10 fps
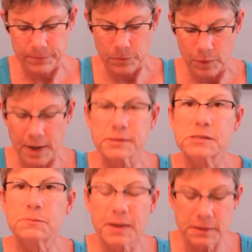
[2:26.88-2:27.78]
when I
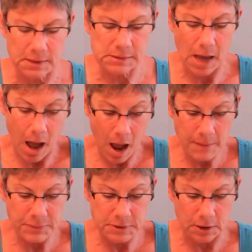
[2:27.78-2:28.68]
spin this,
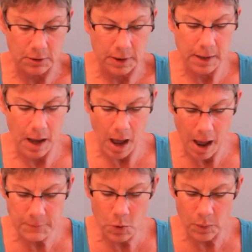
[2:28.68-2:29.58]
I'm
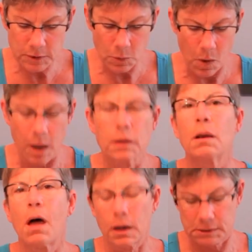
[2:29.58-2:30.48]
going to want
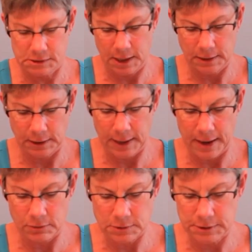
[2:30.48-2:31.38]
locks hanging
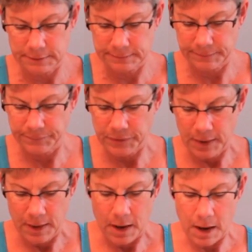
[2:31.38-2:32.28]
out.
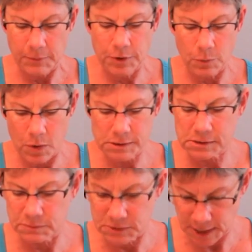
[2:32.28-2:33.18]
I'm going to want
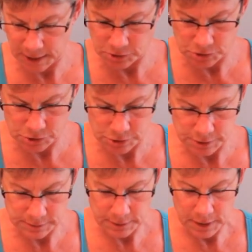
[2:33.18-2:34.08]
some texture.
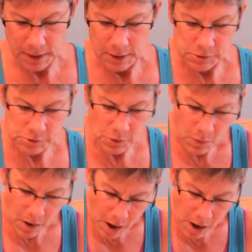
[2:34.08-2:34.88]
So